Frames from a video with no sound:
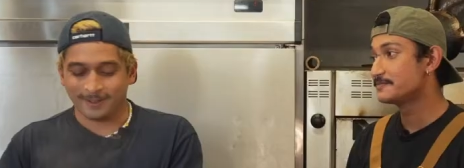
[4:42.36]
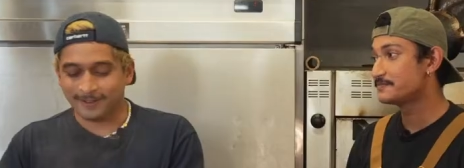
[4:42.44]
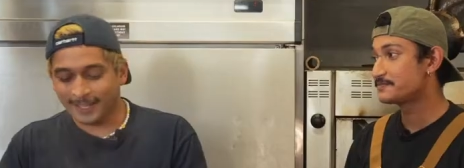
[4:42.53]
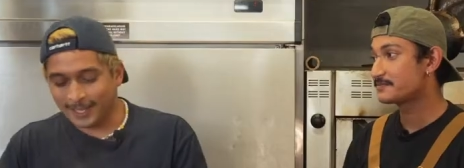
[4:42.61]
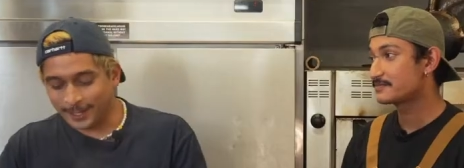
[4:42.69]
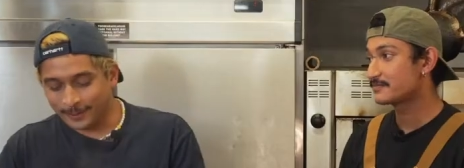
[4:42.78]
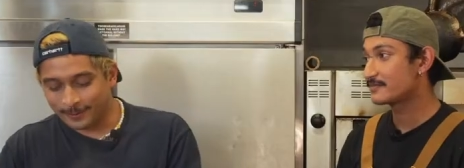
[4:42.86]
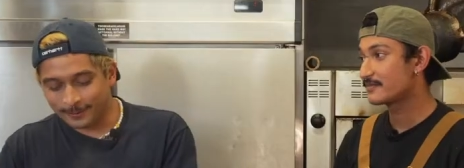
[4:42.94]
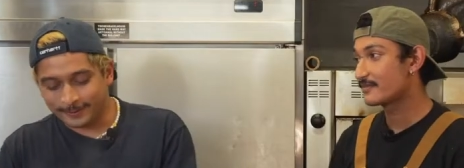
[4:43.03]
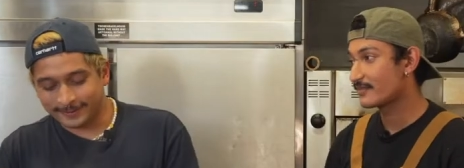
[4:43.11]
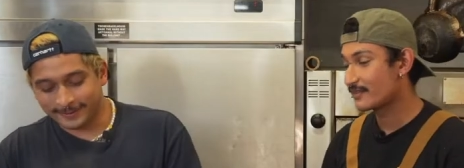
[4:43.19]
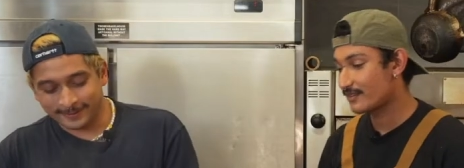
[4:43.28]
Speaker 1: Look at
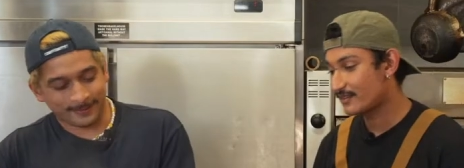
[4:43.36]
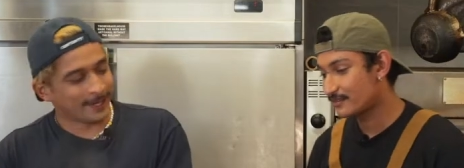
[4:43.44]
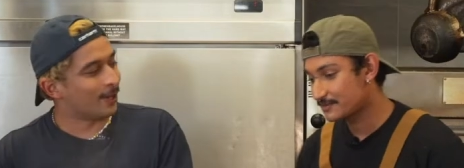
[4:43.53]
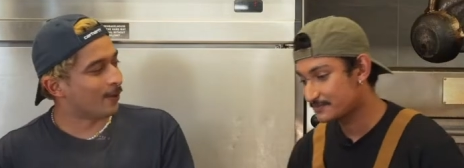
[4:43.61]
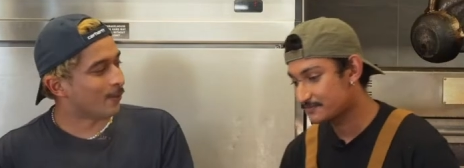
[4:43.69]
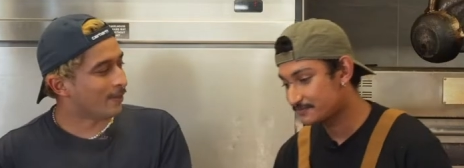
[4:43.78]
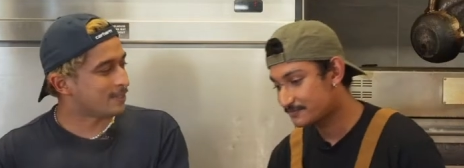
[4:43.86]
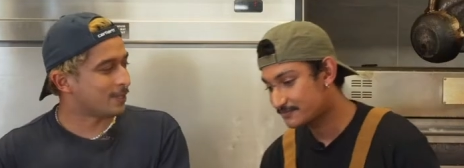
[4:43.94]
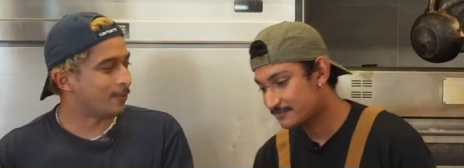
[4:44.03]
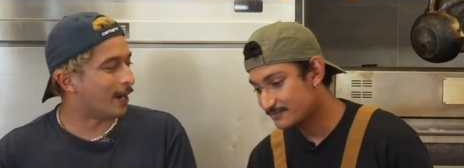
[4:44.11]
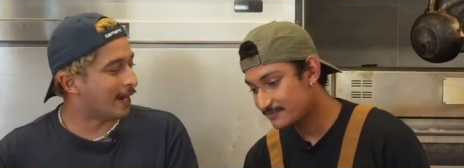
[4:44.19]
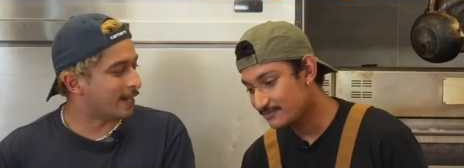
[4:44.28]
you, being all Walter
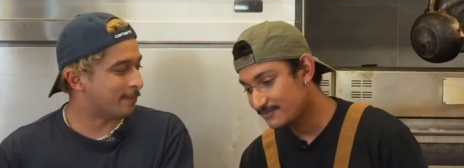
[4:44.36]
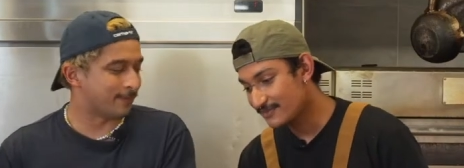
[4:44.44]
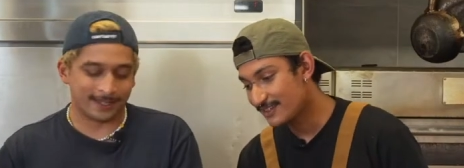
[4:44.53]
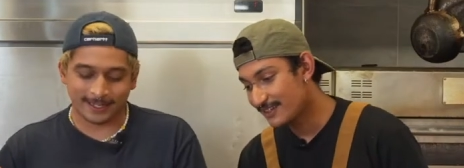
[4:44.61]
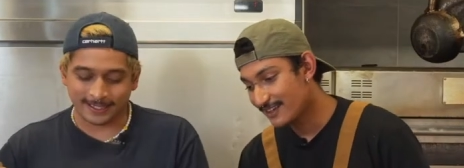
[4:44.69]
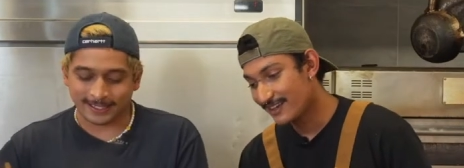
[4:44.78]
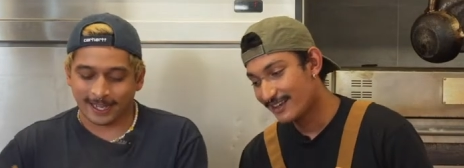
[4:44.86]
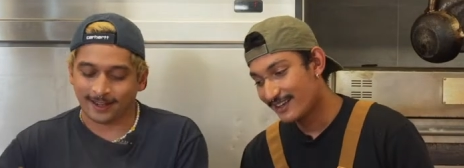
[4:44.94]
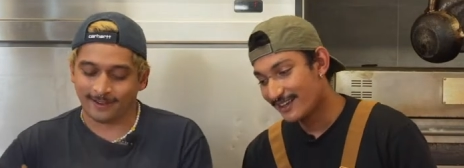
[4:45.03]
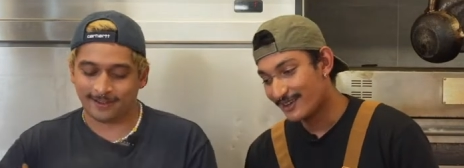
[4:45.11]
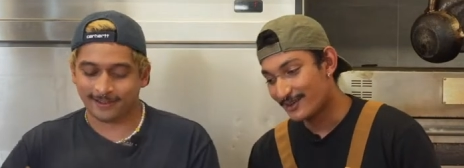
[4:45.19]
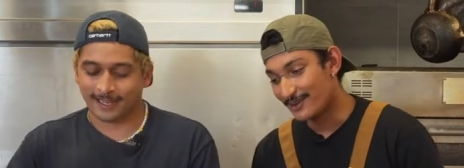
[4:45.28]
White up in this call,